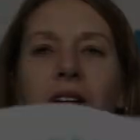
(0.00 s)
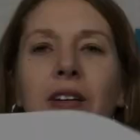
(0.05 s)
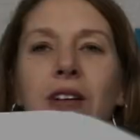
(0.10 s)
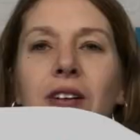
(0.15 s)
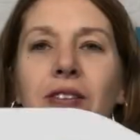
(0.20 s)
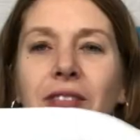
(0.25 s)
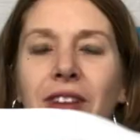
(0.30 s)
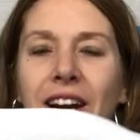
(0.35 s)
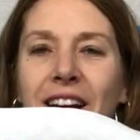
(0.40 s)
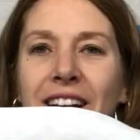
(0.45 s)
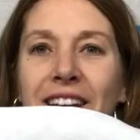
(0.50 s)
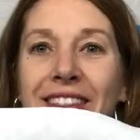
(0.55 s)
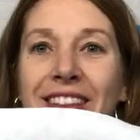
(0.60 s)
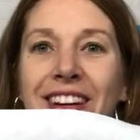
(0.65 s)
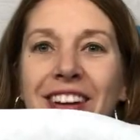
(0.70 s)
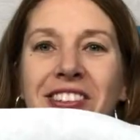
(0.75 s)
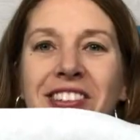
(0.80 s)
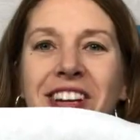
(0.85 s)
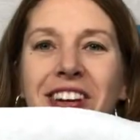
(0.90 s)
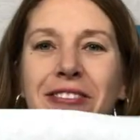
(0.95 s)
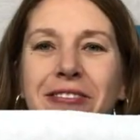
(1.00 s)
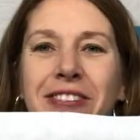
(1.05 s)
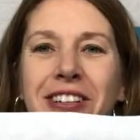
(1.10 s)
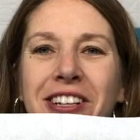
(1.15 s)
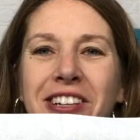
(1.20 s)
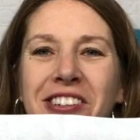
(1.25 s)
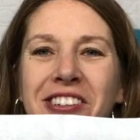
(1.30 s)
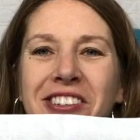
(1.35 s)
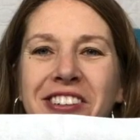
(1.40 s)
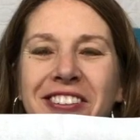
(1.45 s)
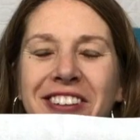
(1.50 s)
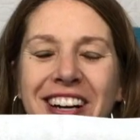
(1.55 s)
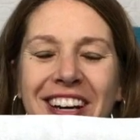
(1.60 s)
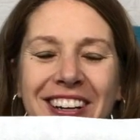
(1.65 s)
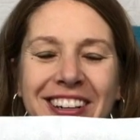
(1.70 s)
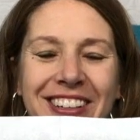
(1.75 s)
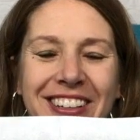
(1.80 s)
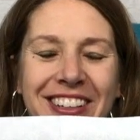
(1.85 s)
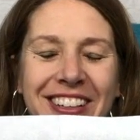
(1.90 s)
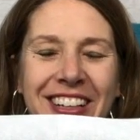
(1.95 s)
All right, there's our finished
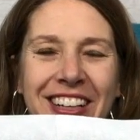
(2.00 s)
square.